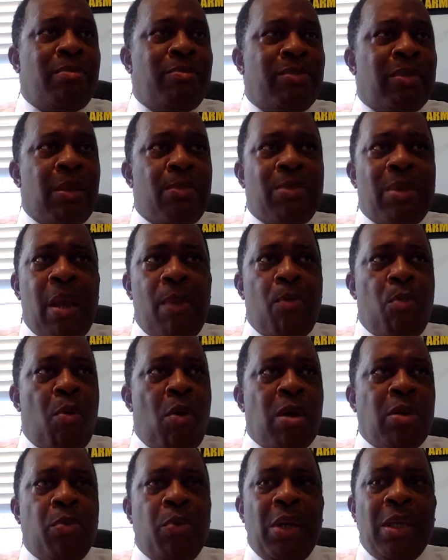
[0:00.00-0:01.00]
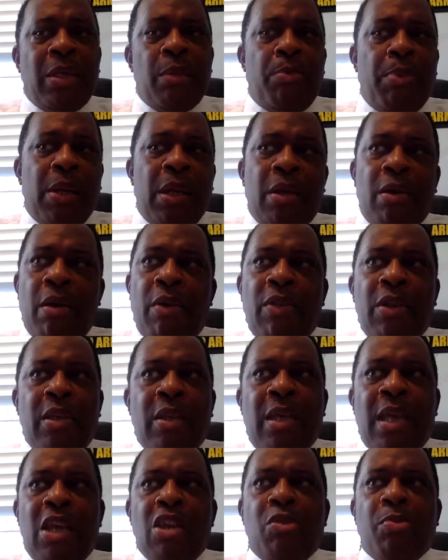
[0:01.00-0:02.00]
sometime 1 week depending on the
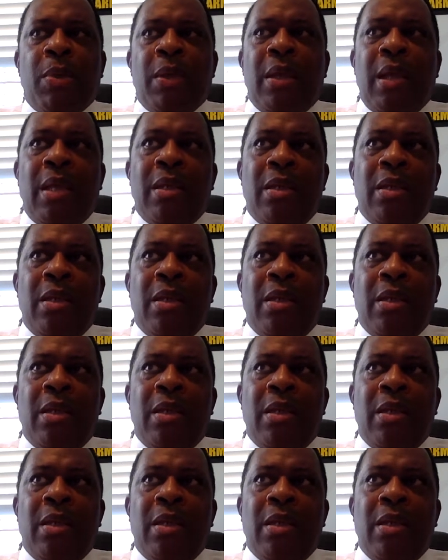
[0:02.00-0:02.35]
engagement,